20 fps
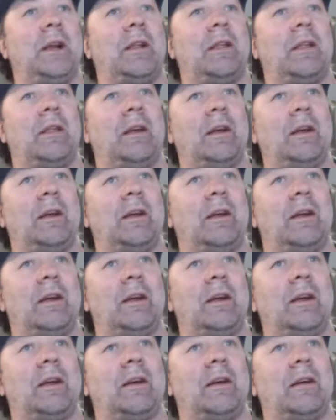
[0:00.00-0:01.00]

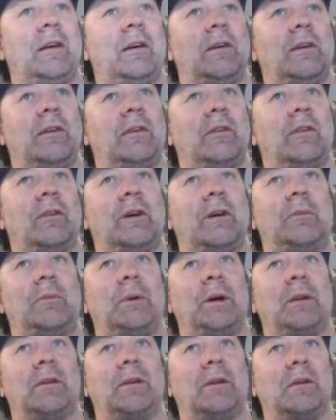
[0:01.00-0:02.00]
thing because I'm
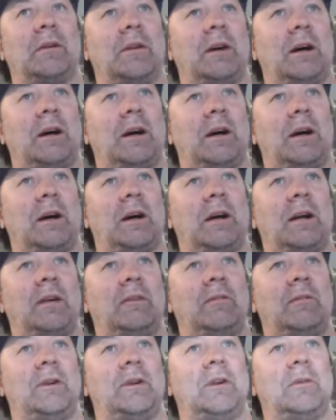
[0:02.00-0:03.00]
on the
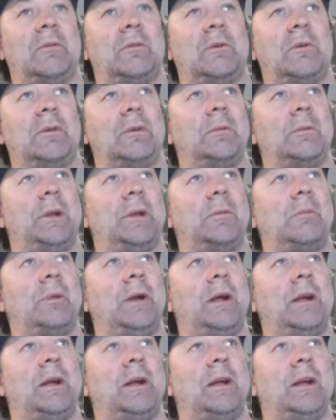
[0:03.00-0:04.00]
live and it won't let me
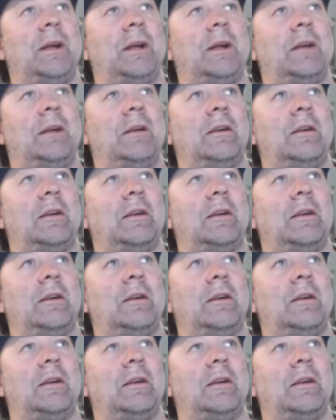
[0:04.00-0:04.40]
pin it.